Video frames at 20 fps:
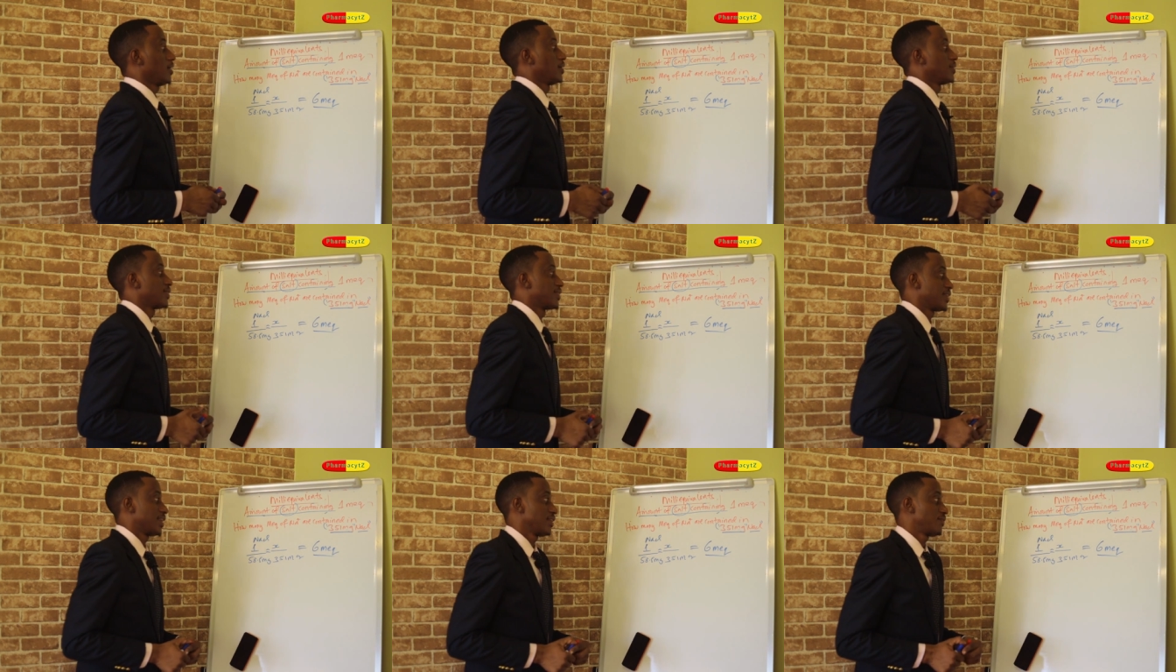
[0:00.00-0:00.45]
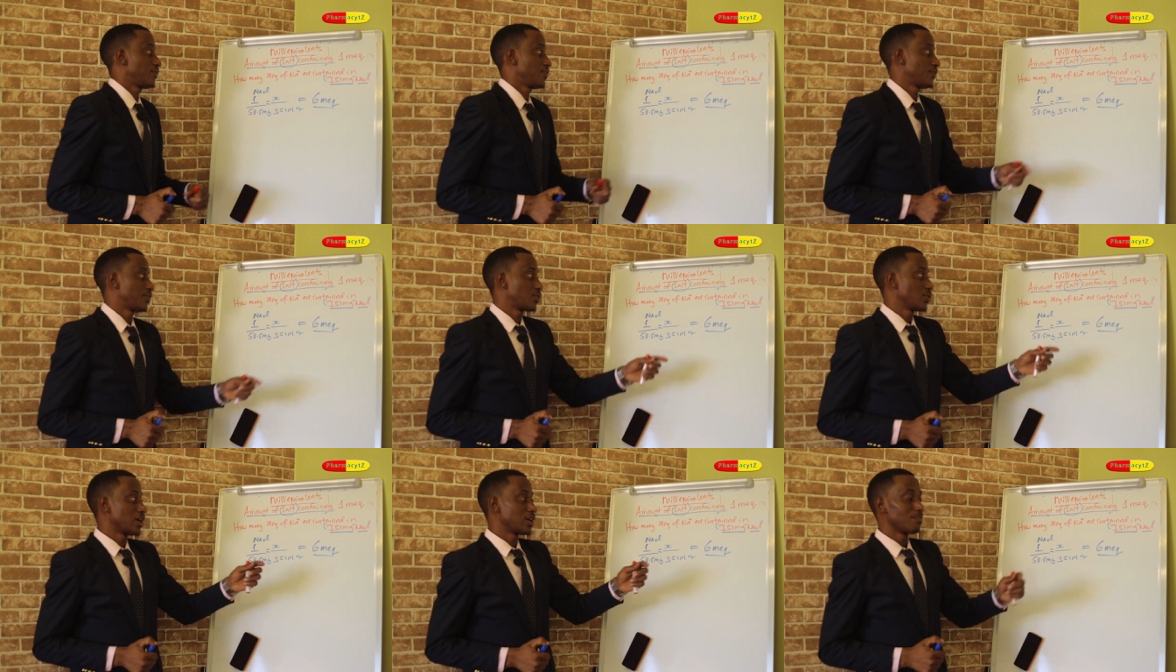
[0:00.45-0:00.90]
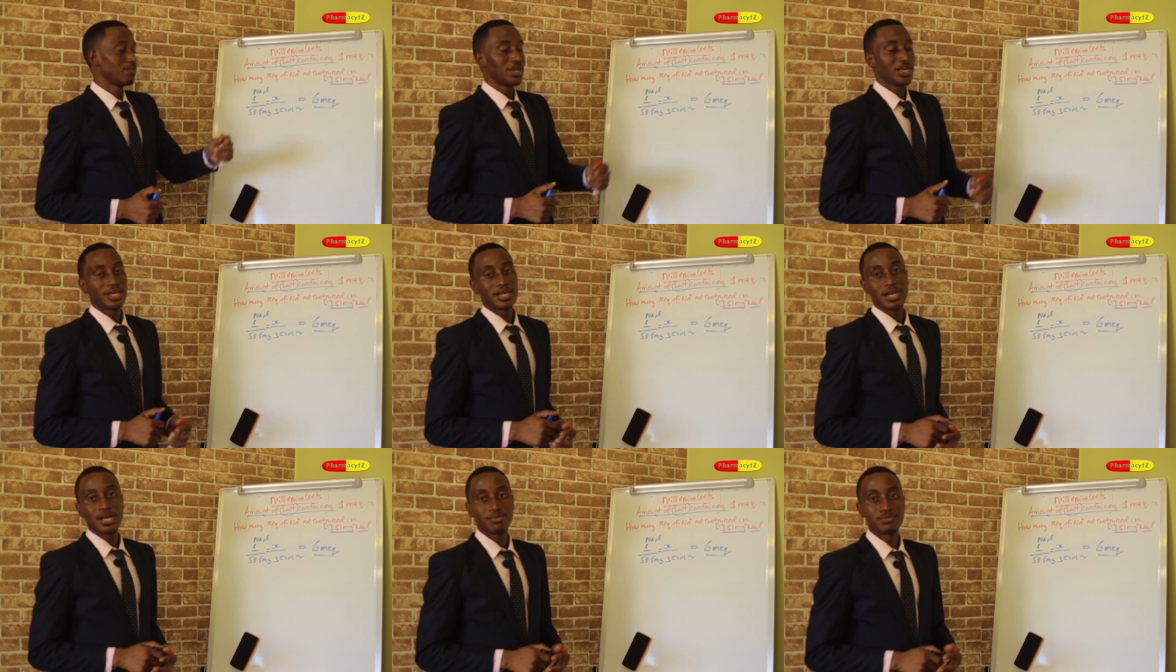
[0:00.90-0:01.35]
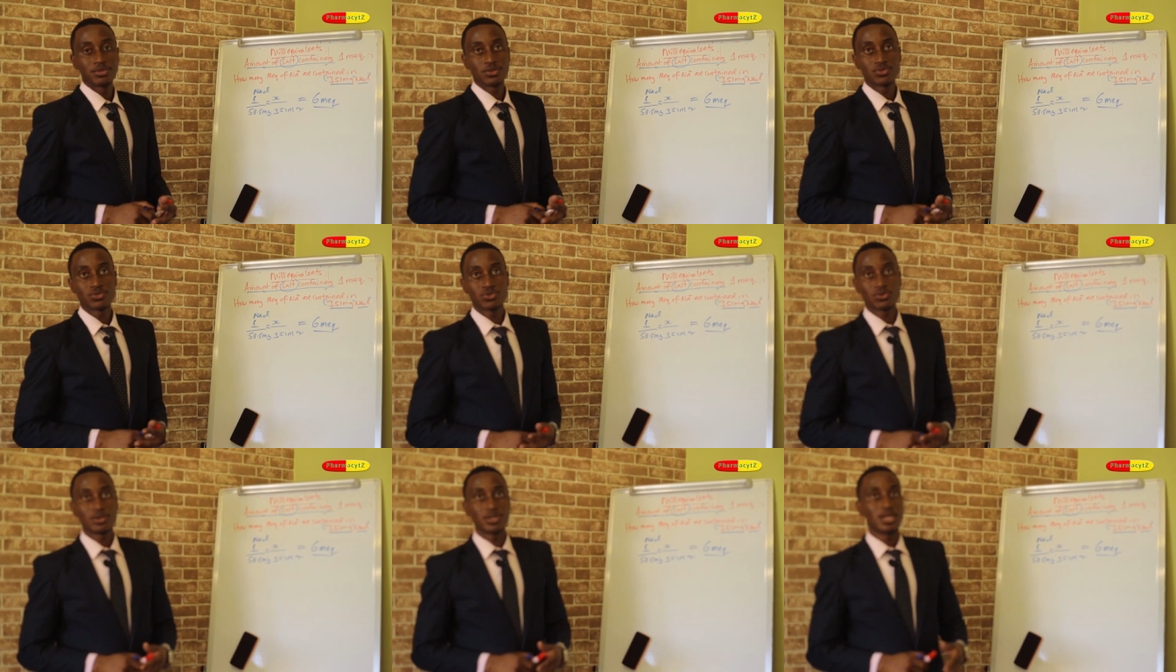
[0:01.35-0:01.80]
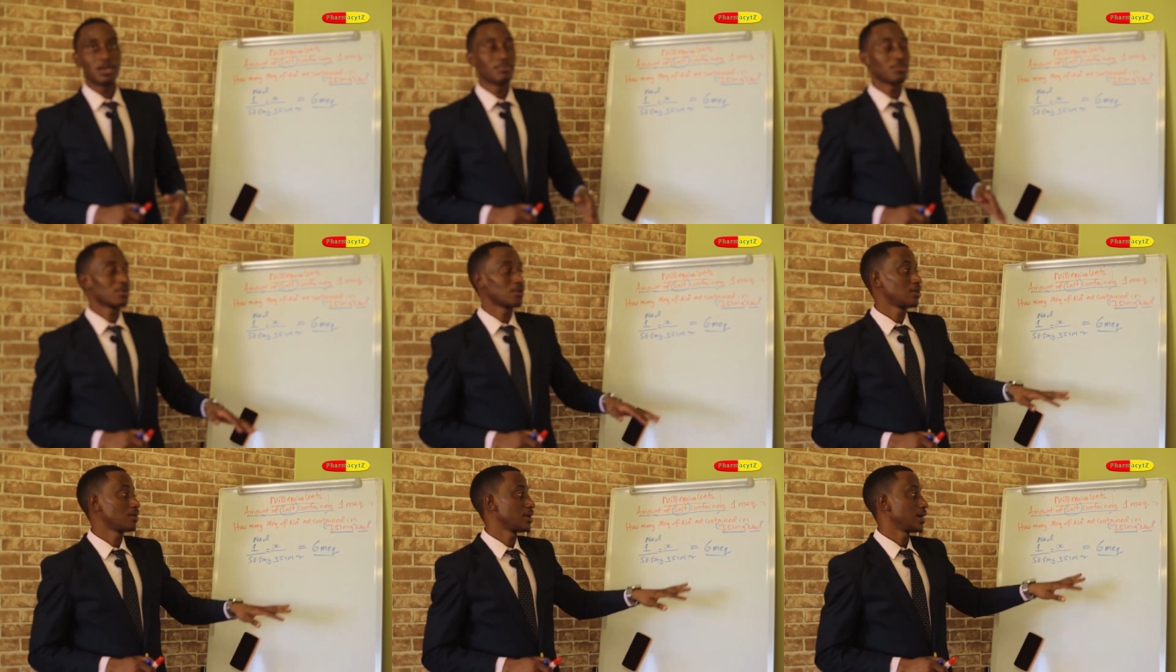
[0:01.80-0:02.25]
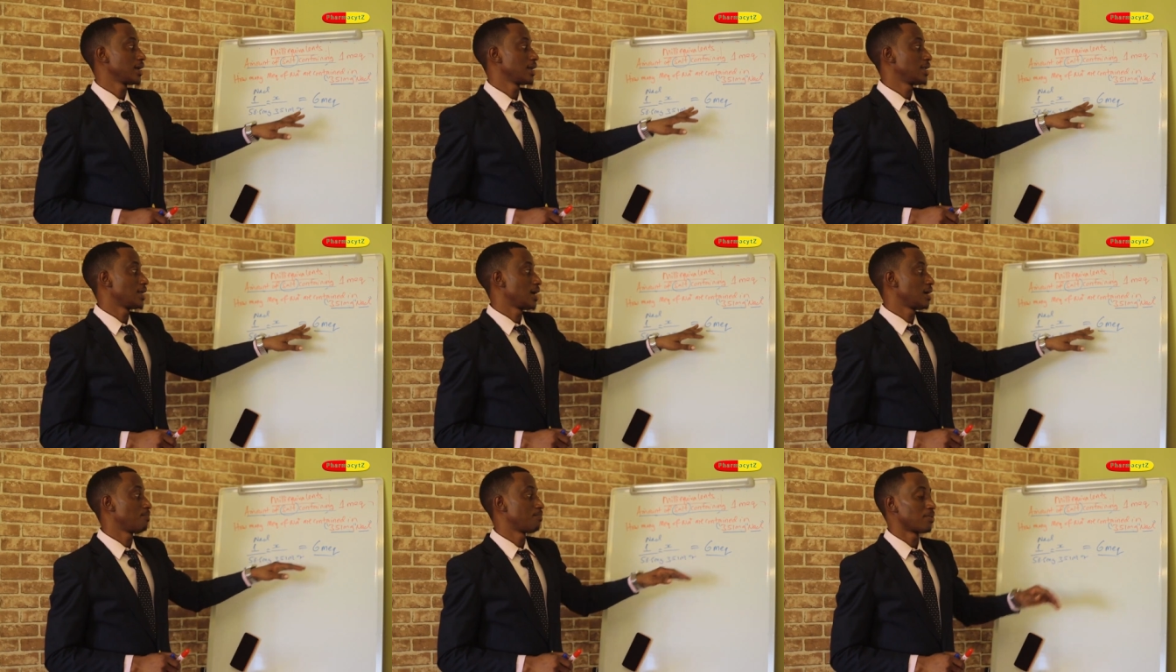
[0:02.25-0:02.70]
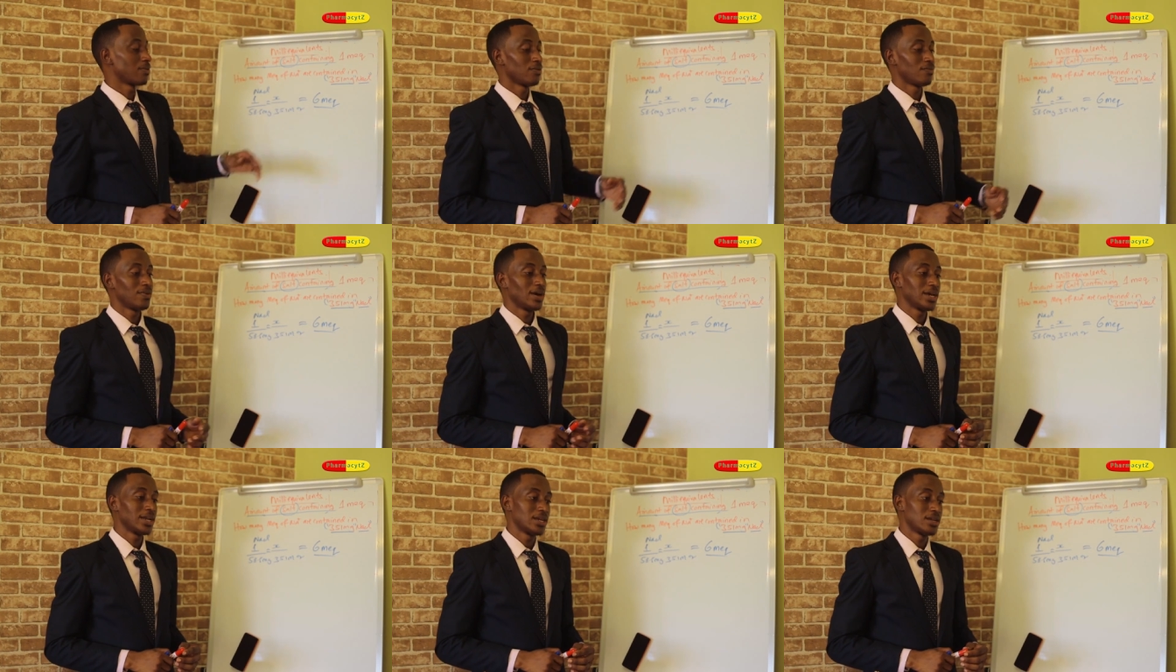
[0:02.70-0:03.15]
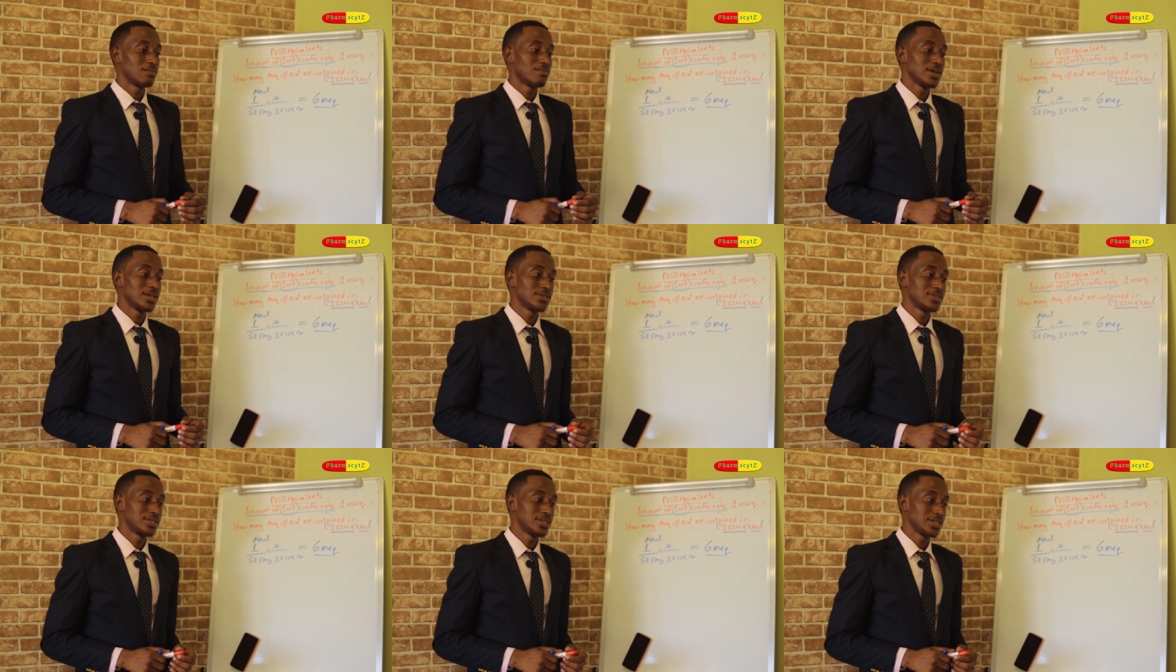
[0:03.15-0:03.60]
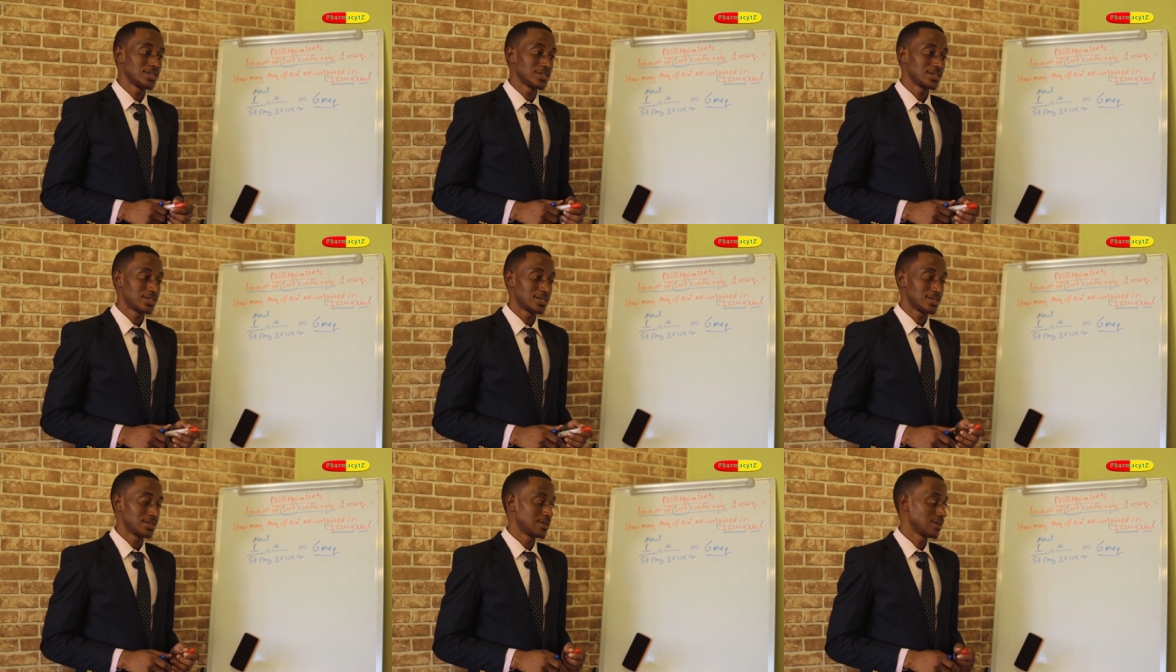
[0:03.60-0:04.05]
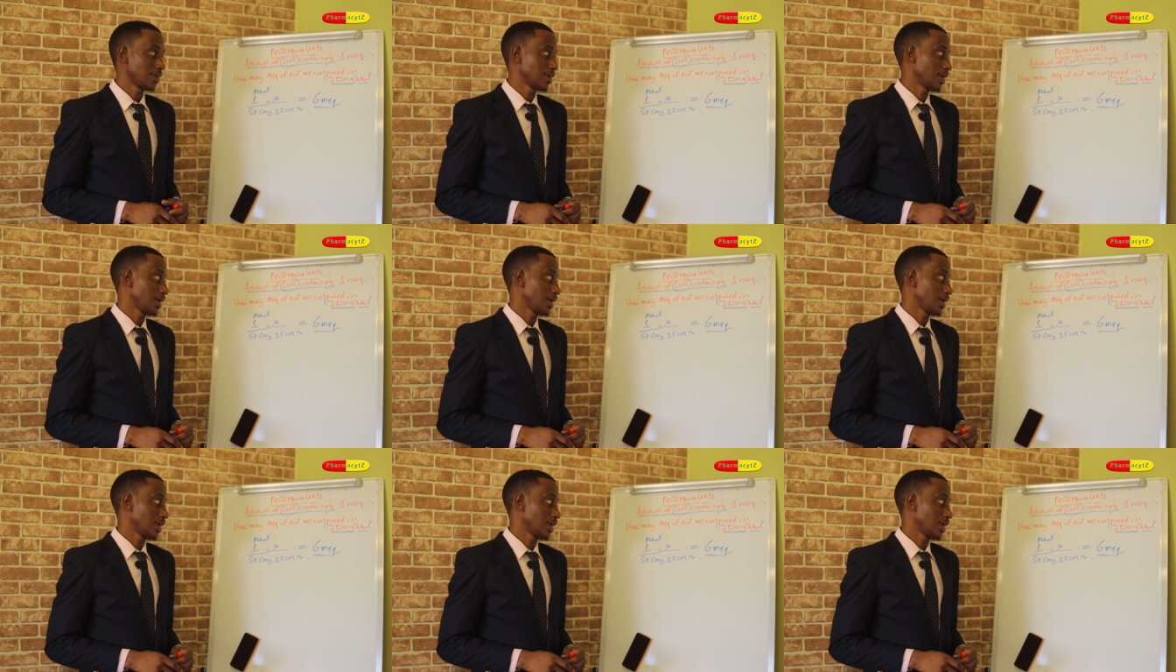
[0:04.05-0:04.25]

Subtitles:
351 milligrams of sodium chloride are provided by 6